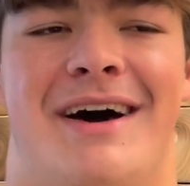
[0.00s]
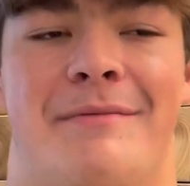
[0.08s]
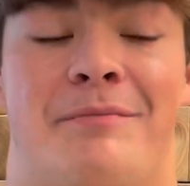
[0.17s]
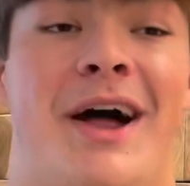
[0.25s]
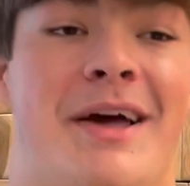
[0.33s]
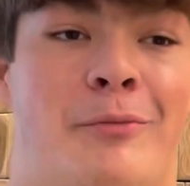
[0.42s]

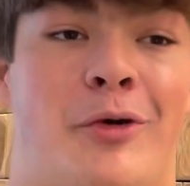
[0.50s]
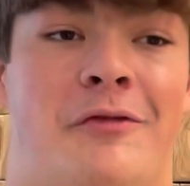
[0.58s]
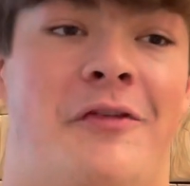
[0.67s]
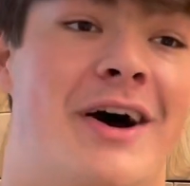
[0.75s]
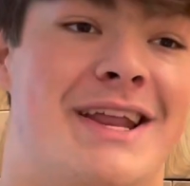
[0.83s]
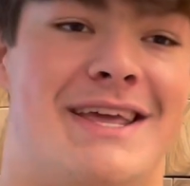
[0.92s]
probably more
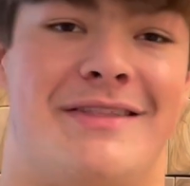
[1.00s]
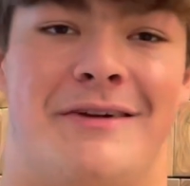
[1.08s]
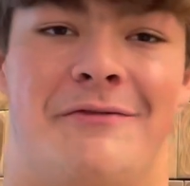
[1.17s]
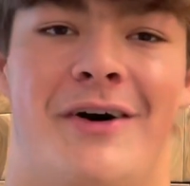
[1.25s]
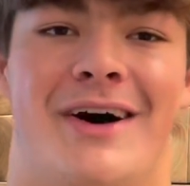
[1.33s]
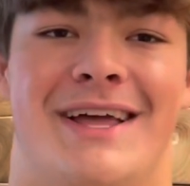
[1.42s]
funny than
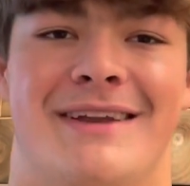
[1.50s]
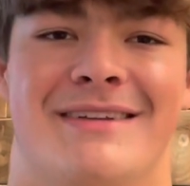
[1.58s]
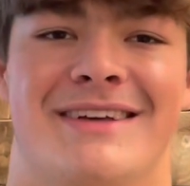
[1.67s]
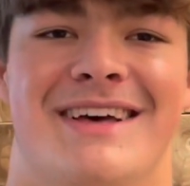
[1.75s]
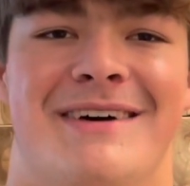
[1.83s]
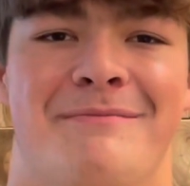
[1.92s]
fun,
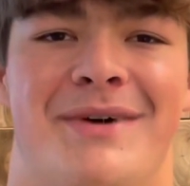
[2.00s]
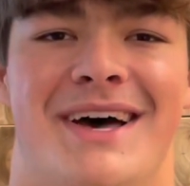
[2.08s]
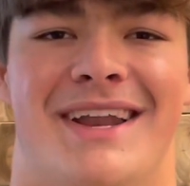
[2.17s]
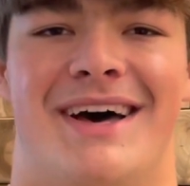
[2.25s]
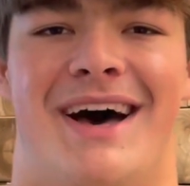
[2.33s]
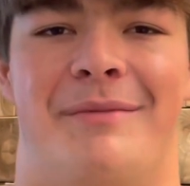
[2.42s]

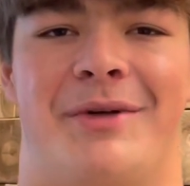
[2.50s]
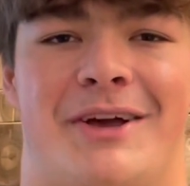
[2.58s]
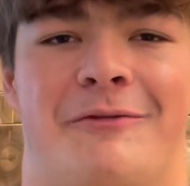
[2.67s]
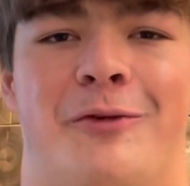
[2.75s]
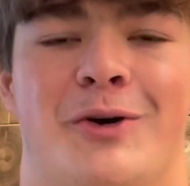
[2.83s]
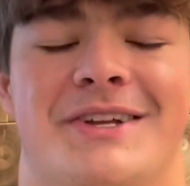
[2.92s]
but I'm
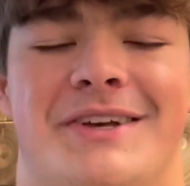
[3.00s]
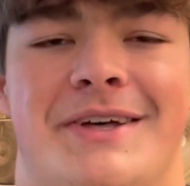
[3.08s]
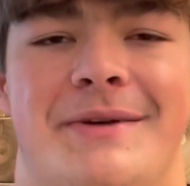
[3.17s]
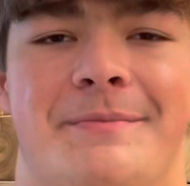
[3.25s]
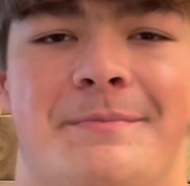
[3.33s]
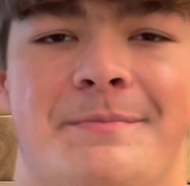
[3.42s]
looking forward to
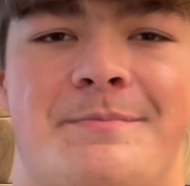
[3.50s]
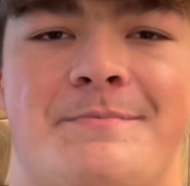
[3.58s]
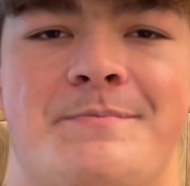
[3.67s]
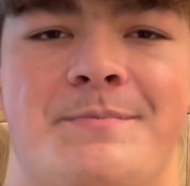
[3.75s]
it.